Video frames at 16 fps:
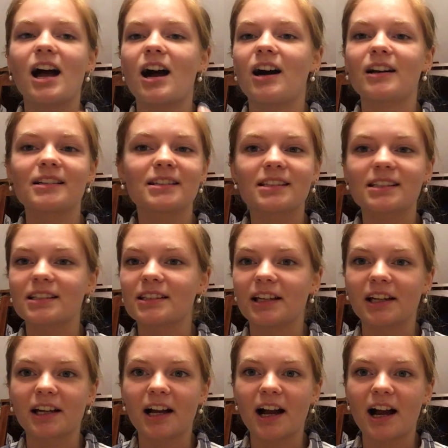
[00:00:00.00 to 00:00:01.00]
honestly,
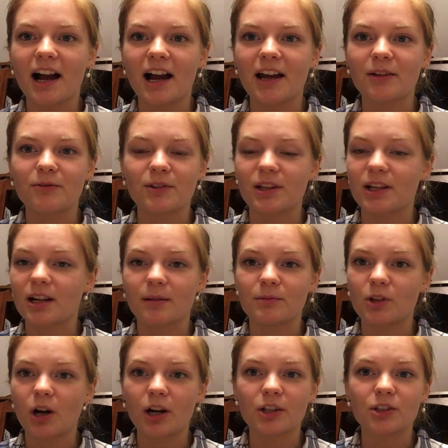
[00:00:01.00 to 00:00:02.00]
like, I feel like I'm
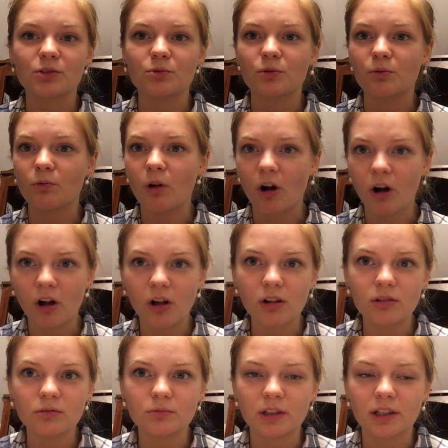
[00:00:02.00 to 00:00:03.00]
talking to a
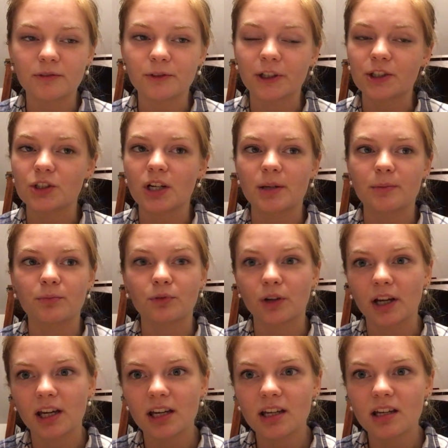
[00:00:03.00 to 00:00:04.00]
wall whenever I try to
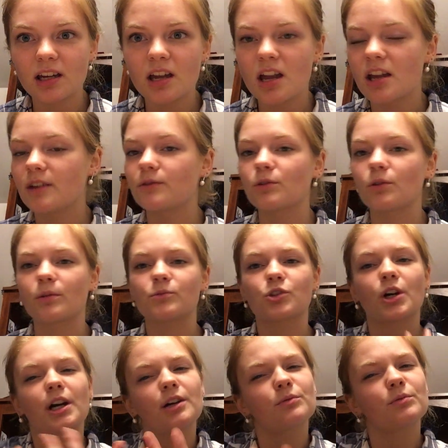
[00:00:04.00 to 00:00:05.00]
pray, even though I'm
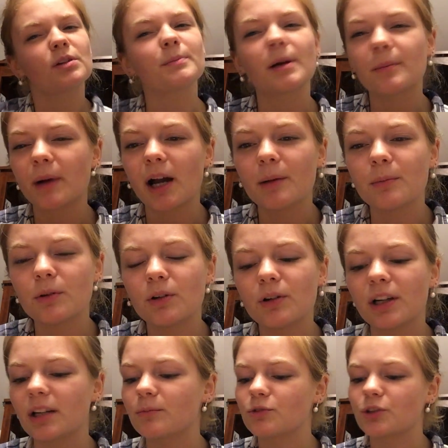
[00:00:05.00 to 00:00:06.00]
trying to read my Bible
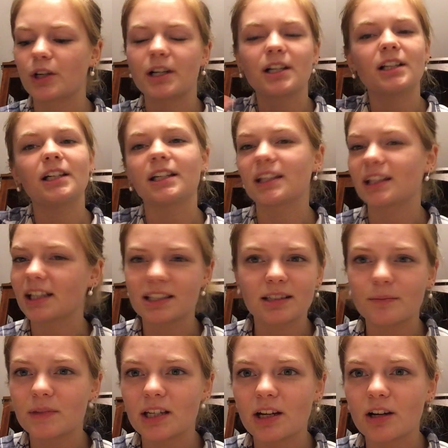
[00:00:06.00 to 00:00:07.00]
and I'm trying to like get
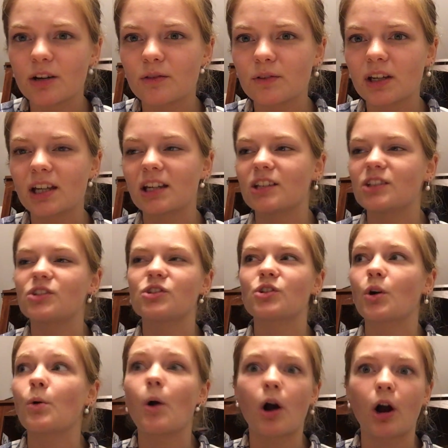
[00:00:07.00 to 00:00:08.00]
something out of it, and it's
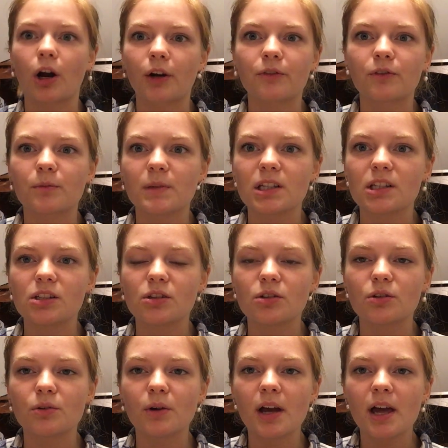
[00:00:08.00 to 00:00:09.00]
so hard for me
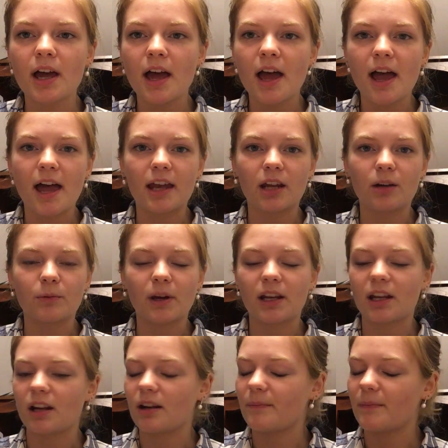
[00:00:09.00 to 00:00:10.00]
to. And
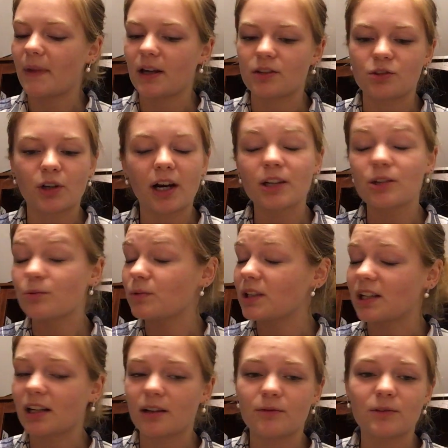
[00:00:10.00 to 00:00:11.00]
I tried to
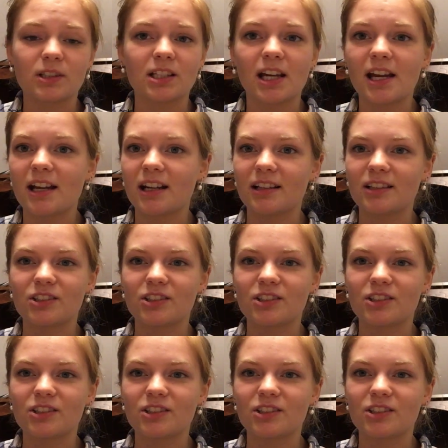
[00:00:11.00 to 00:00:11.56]
read it every day, and